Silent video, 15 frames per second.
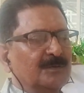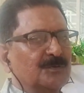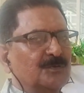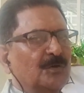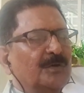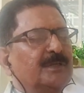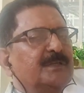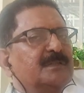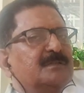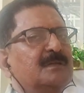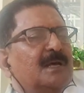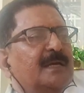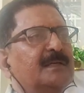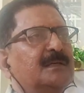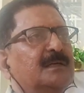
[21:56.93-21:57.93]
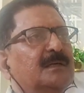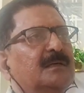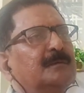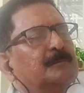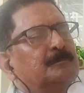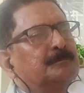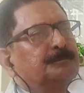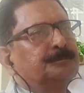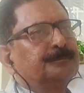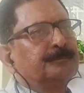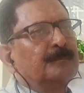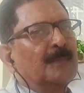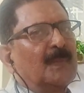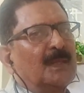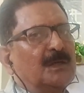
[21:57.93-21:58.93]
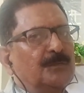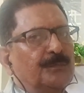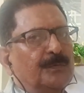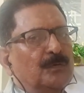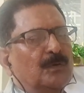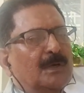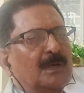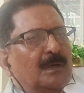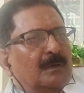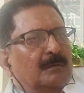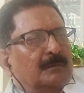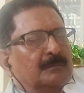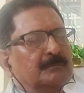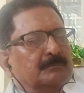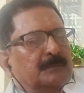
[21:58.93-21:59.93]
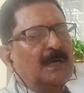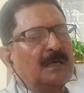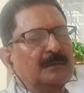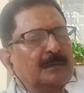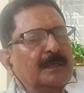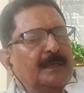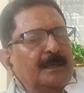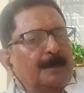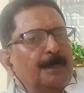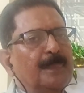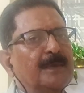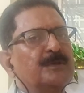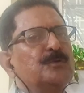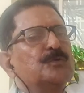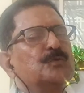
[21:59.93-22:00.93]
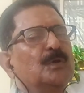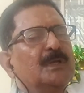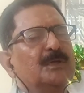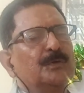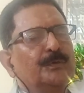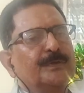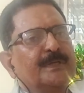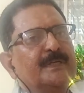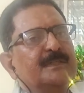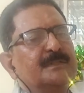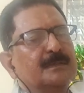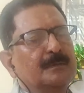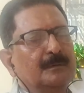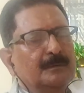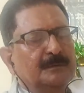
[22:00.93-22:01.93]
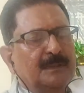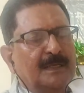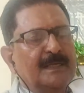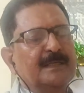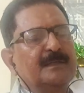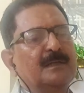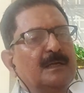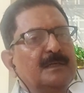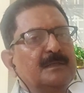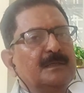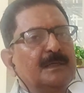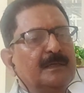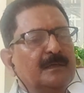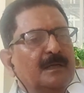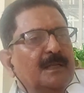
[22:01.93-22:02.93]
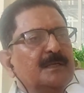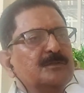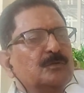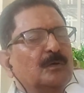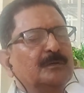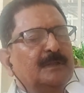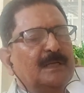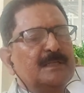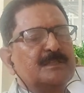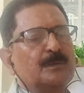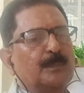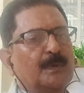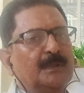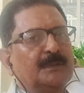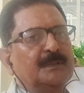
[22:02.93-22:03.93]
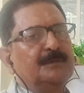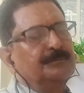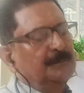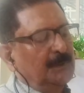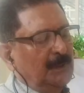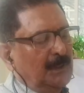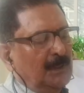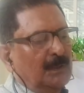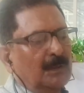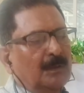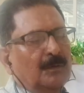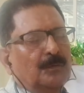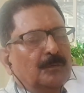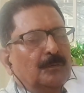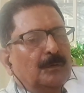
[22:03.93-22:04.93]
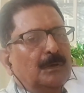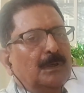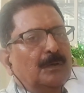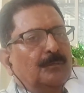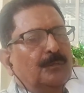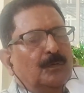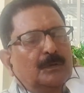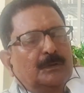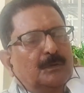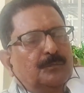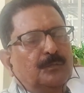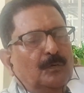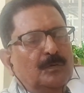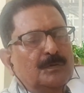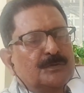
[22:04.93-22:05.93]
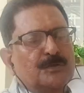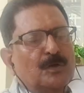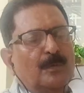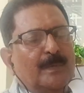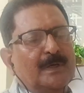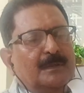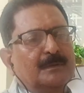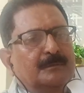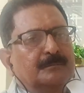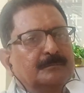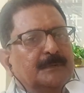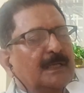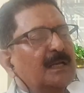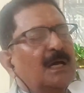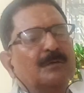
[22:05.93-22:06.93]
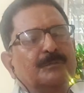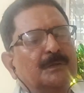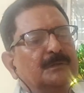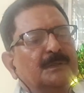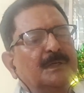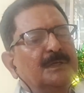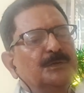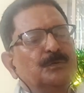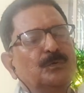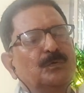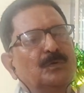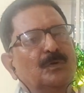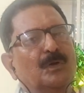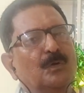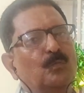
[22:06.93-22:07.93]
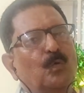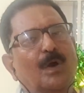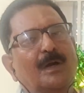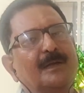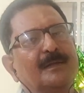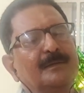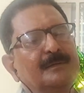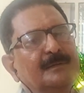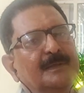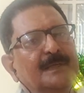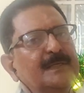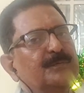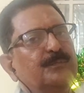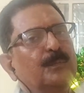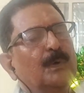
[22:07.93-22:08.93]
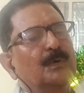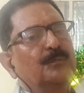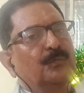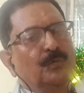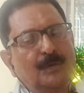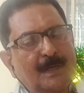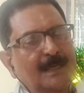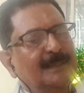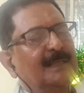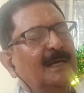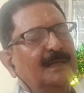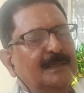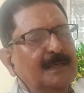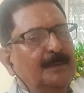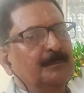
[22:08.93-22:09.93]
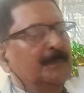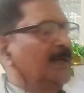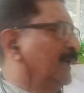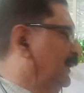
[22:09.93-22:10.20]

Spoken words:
So it is like if you are hungry, usually you eat 3 idlis or 3 chapati for the full stomach. Then after that you do not want any more food at that time.